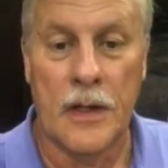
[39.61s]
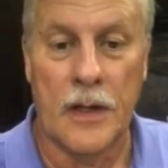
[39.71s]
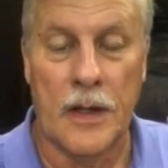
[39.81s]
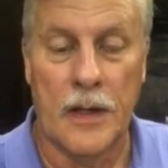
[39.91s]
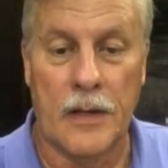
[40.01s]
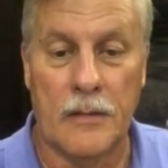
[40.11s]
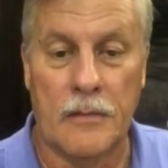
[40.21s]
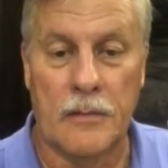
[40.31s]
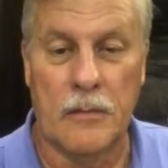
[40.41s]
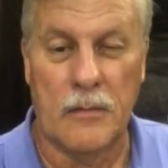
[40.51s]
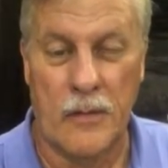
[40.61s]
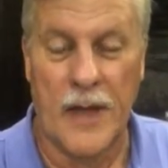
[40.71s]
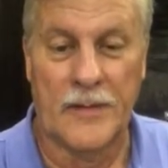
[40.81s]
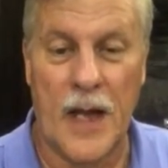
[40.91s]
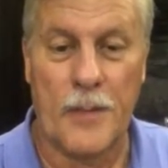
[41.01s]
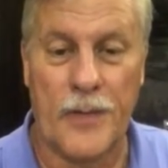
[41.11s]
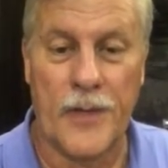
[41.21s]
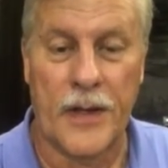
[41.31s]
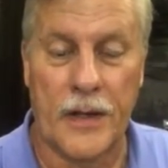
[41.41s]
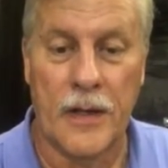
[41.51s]
or that type of
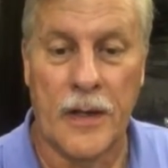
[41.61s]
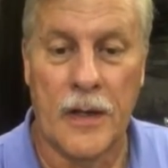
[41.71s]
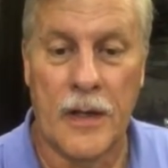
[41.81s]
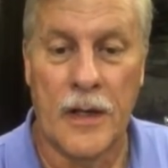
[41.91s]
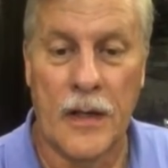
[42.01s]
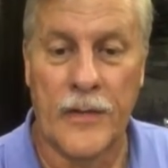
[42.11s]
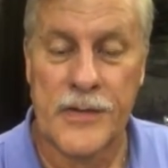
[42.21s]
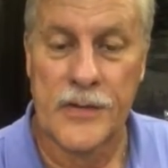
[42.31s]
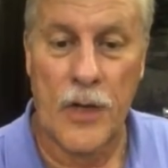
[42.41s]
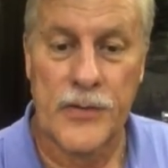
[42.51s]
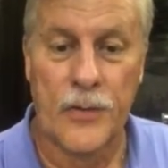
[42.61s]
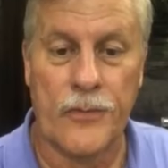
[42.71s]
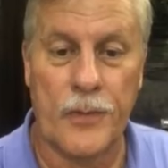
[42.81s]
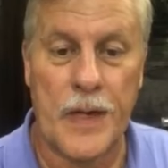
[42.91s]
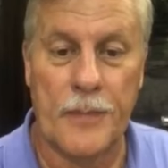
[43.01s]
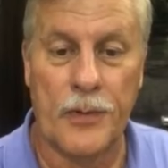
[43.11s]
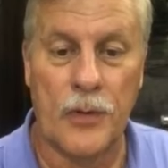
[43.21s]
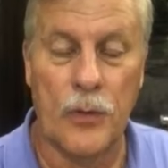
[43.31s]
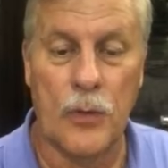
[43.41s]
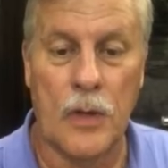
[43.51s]
thing, this is also for people
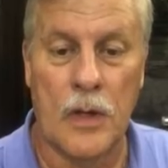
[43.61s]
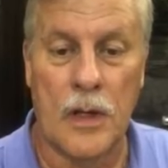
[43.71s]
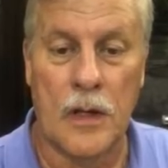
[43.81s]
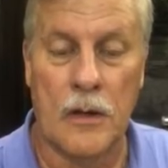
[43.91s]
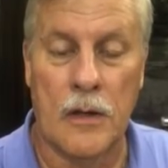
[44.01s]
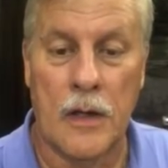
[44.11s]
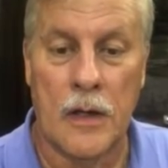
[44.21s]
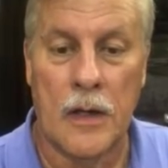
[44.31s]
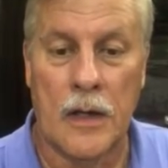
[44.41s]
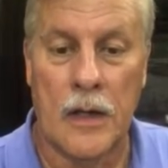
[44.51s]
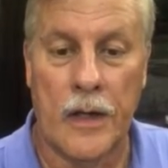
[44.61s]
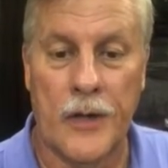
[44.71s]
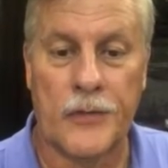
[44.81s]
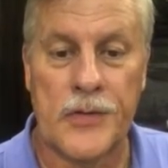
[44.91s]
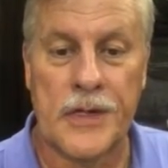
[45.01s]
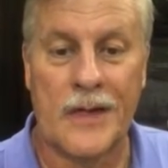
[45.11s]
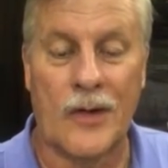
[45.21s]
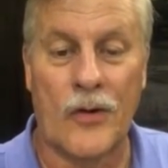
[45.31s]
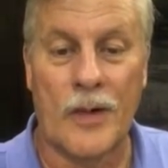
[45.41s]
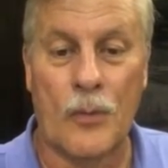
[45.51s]
who are interested
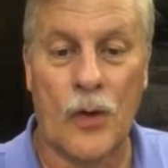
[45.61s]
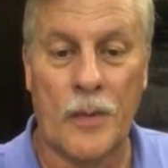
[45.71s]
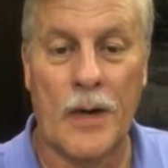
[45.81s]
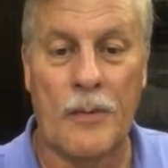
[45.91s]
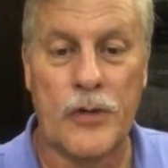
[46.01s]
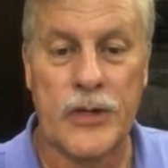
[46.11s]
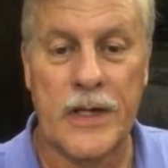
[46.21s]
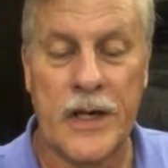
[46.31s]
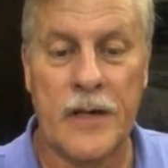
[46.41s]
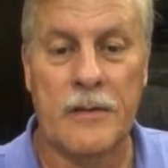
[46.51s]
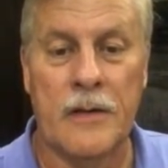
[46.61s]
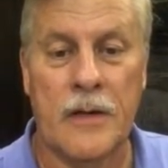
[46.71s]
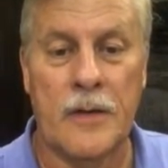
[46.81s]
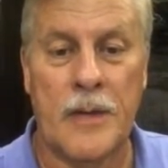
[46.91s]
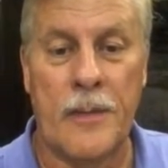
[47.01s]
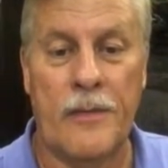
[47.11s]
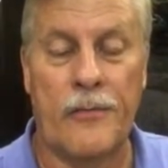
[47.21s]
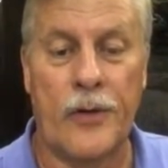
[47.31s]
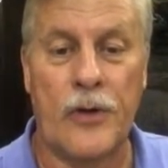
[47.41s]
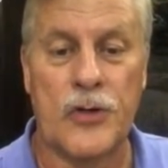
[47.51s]
in learning more about machining, maybe
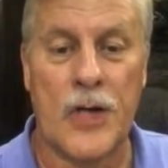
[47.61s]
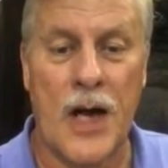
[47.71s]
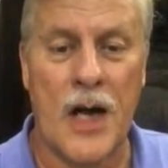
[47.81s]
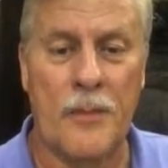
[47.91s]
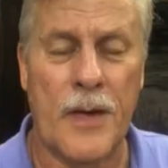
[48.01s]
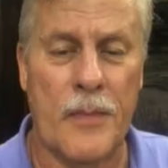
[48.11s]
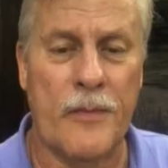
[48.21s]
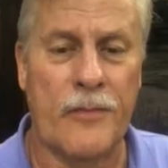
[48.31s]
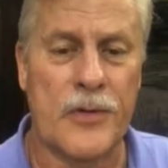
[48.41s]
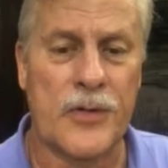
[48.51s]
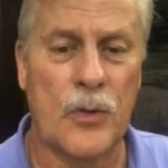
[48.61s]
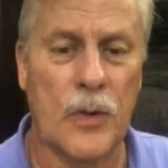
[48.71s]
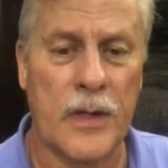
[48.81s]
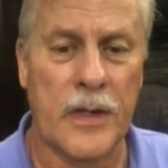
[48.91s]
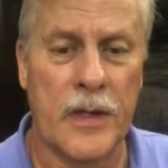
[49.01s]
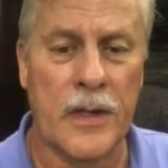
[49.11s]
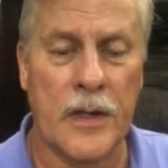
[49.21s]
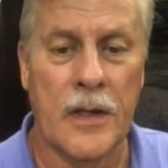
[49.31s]
for your job, maybe for schooling.